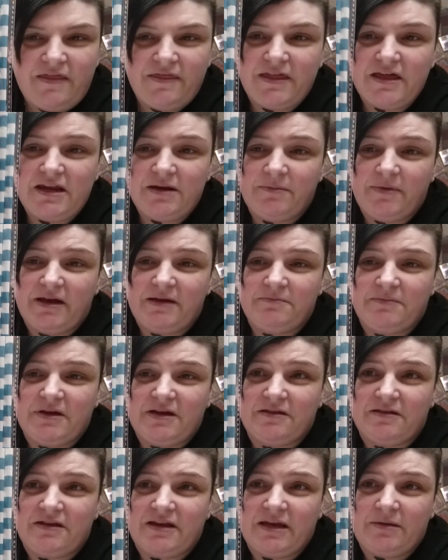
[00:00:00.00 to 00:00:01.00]
They remind
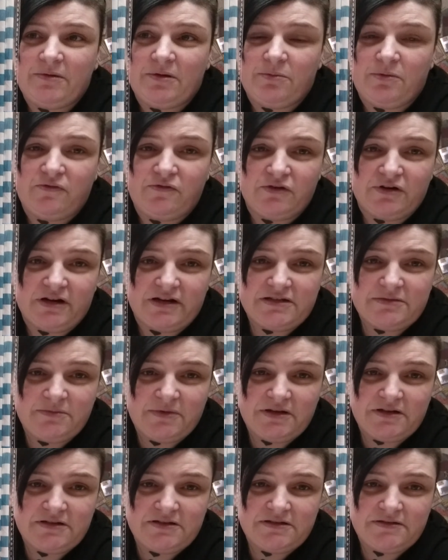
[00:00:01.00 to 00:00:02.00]
me of The Nightmare Before
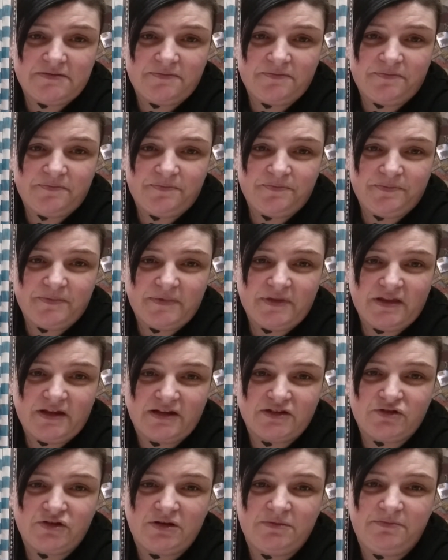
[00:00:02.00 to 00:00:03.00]
Christmas.
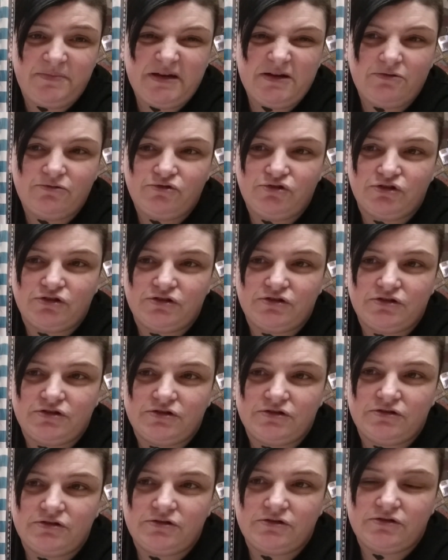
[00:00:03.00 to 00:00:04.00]
It's like the
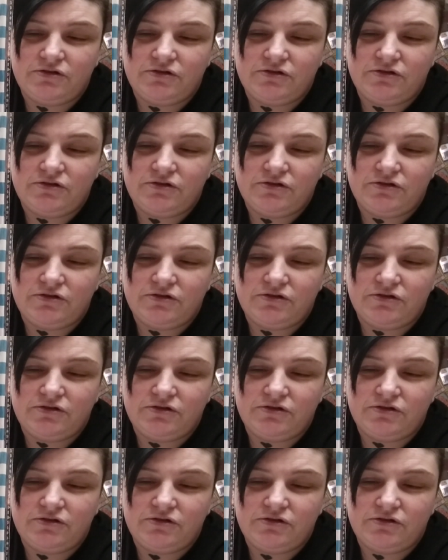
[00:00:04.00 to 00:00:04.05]
Beetlejuice.